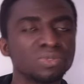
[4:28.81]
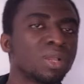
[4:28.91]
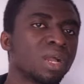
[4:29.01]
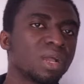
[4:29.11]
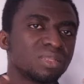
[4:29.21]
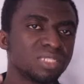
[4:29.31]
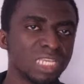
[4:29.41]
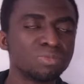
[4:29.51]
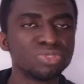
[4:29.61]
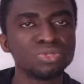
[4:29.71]
you are
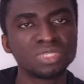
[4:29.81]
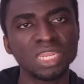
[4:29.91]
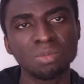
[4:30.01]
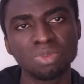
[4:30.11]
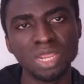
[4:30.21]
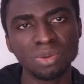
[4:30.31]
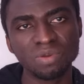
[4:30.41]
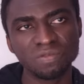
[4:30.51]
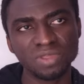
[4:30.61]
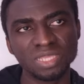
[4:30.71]
deemed to use an employer
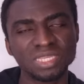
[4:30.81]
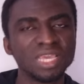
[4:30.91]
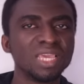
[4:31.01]
reference.